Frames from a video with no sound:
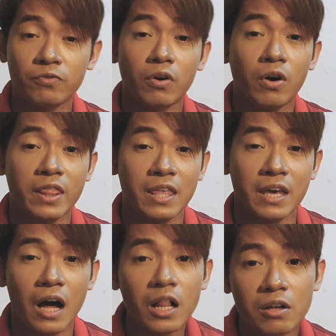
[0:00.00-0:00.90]
for
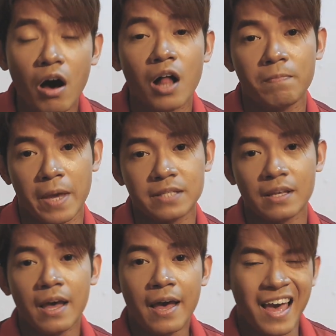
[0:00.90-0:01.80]
the alcohol
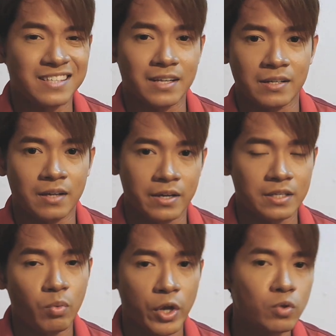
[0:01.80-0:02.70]
based hand
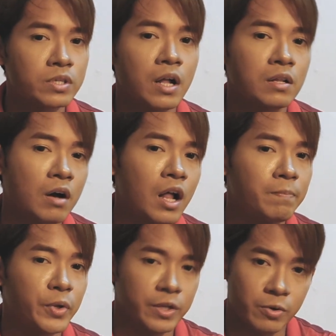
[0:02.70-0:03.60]
sanitizer, when you use alcohol
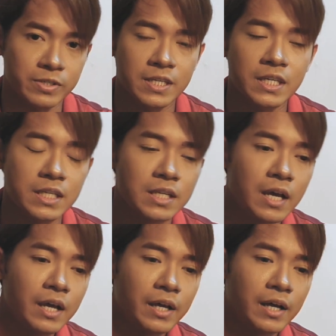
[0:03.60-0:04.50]
in your skin,
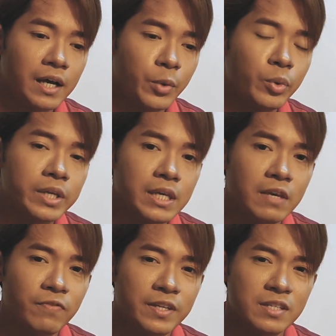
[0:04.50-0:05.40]
it will
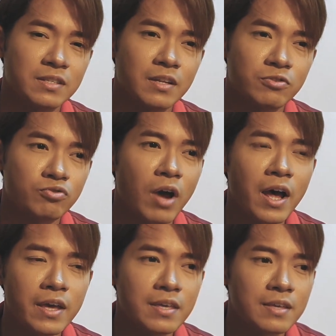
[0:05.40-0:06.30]
give this
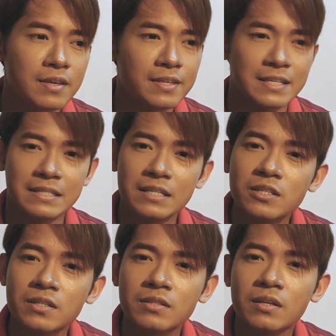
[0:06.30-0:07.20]
dry
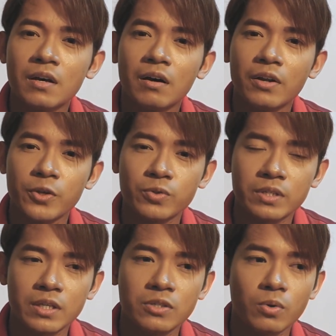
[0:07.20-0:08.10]
condition on your
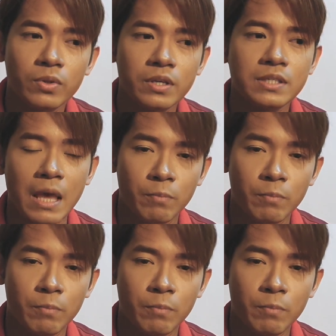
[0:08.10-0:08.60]
skin. So this